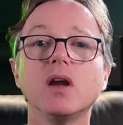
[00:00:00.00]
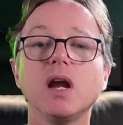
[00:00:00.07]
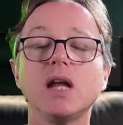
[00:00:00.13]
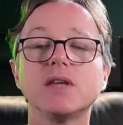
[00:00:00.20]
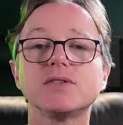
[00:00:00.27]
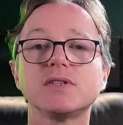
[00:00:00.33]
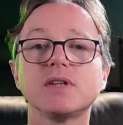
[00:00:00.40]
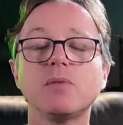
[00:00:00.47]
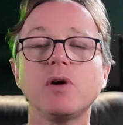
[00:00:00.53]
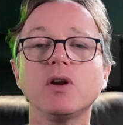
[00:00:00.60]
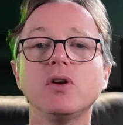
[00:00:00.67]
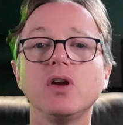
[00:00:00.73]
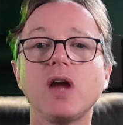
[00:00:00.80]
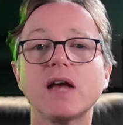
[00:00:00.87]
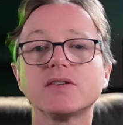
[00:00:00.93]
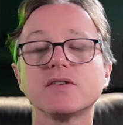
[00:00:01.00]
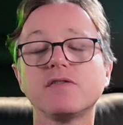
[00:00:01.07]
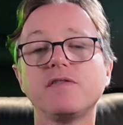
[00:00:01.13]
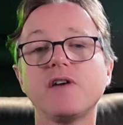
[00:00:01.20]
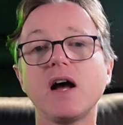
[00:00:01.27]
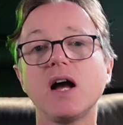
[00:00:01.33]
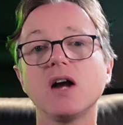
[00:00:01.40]
It's someone who has a
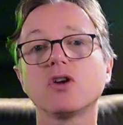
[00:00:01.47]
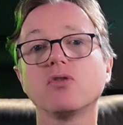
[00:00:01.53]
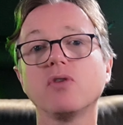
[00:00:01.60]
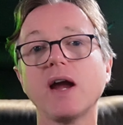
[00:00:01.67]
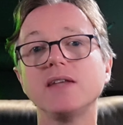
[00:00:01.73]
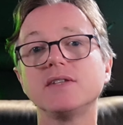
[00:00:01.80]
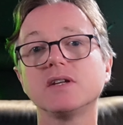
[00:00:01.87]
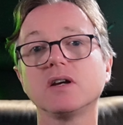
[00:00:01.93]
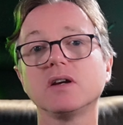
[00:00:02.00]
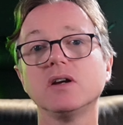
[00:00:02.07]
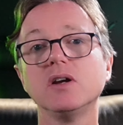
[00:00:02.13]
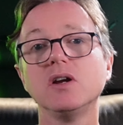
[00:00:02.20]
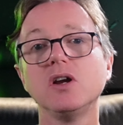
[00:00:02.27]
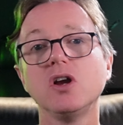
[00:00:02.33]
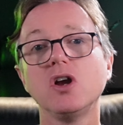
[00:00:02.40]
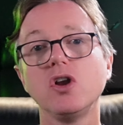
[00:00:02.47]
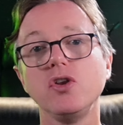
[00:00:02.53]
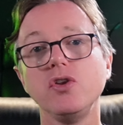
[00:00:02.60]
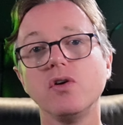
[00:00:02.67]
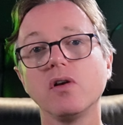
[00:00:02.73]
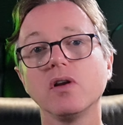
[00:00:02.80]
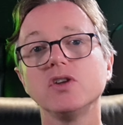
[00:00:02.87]
far greater
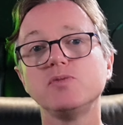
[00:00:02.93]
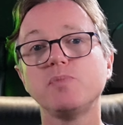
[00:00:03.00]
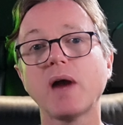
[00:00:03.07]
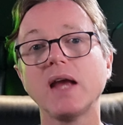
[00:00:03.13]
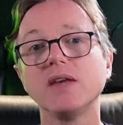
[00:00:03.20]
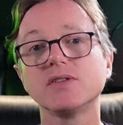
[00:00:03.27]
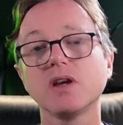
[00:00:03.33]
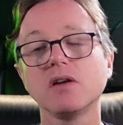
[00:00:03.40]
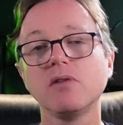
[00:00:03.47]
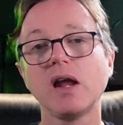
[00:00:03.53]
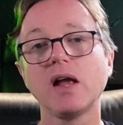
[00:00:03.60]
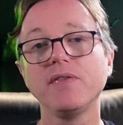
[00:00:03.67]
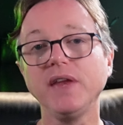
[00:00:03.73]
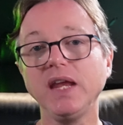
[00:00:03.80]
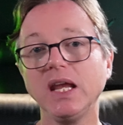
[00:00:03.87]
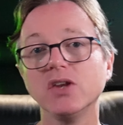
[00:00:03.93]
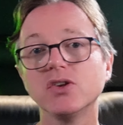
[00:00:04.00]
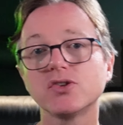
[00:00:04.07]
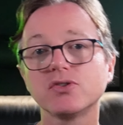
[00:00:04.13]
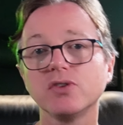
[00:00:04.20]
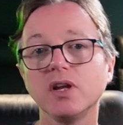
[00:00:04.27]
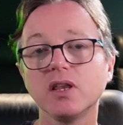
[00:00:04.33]
knowledge base around the
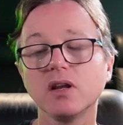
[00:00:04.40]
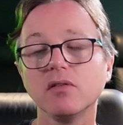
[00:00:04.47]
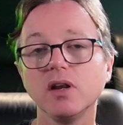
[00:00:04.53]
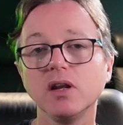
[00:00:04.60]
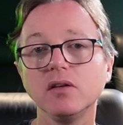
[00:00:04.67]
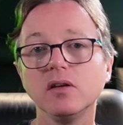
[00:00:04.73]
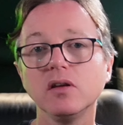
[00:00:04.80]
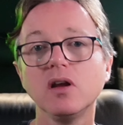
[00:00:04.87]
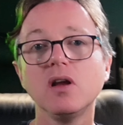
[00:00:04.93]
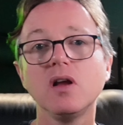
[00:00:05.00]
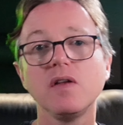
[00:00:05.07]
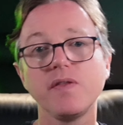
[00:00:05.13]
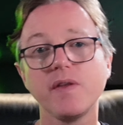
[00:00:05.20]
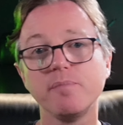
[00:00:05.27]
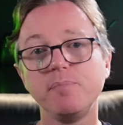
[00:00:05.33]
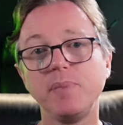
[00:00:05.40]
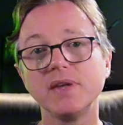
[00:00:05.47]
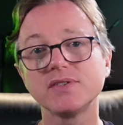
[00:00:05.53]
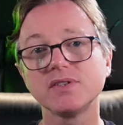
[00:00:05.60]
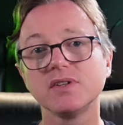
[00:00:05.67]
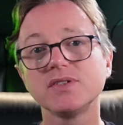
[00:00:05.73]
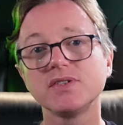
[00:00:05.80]
industry they're in, the
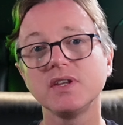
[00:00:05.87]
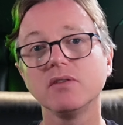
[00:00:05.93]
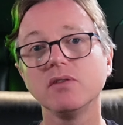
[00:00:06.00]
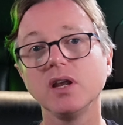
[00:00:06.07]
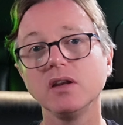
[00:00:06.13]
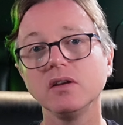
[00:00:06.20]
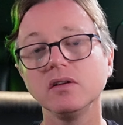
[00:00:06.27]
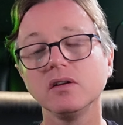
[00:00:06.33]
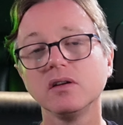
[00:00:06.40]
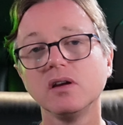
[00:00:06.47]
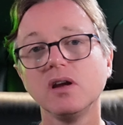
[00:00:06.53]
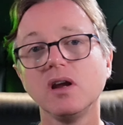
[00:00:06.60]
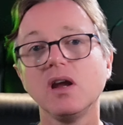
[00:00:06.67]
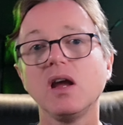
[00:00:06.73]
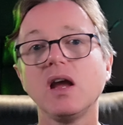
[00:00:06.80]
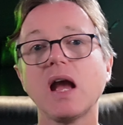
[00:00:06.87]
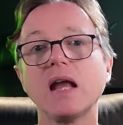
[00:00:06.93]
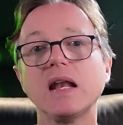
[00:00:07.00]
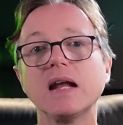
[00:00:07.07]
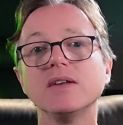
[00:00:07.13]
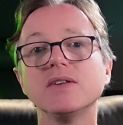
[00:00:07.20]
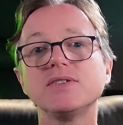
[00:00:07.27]
business they're in,
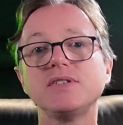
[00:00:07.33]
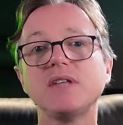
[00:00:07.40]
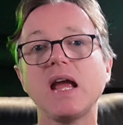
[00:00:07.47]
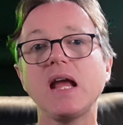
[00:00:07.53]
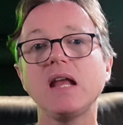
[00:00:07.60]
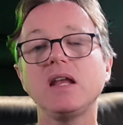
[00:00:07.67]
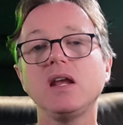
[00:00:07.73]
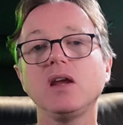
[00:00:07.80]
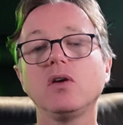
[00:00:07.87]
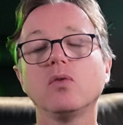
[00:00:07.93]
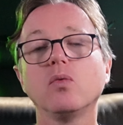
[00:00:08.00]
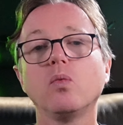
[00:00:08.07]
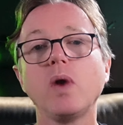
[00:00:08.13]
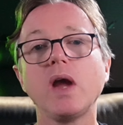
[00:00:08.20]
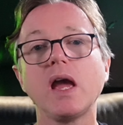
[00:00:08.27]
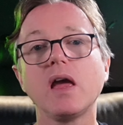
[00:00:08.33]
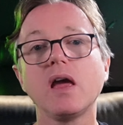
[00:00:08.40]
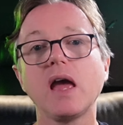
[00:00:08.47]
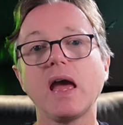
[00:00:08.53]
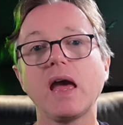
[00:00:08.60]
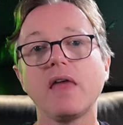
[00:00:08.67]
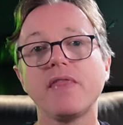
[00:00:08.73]
and understanding
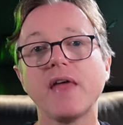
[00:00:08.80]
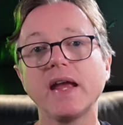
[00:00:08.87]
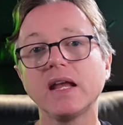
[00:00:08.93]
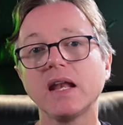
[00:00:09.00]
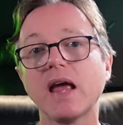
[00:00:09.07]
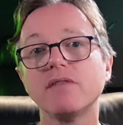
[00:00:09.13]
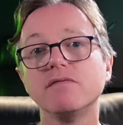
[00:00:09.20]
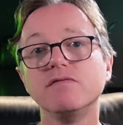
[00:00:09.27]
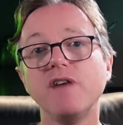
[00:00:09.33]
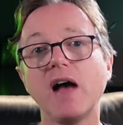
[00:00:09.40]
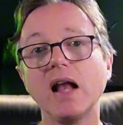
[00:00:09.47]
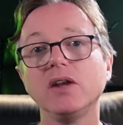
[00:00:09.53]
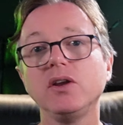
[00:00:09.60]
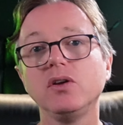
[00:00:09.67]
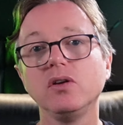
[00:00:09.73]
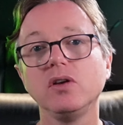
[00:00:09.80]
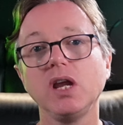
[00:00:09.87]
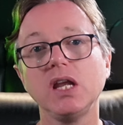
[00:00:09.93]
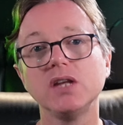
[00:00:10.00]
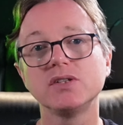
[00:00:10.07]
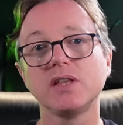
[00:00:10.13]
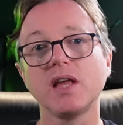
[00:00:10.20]
where they can add value
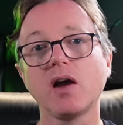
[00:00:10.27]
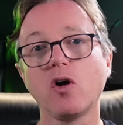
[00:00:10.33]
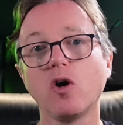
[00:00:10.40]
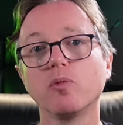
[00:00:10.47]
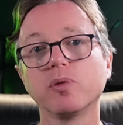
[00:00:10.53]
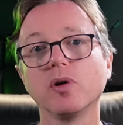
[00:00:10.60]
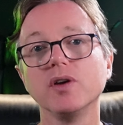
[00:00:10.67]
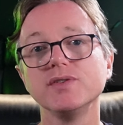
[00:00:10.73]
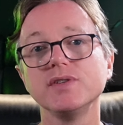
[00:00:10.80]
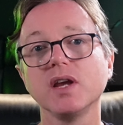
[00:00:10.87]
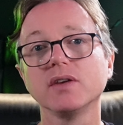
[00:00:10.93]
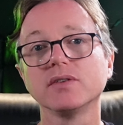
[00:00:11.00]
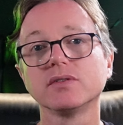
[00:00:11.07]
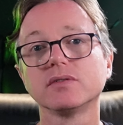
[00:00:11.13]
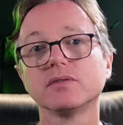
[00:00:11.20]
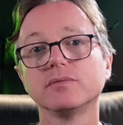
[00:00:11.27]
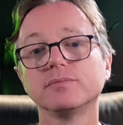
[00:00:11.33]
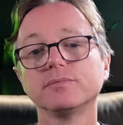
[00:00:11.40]
into that whole process.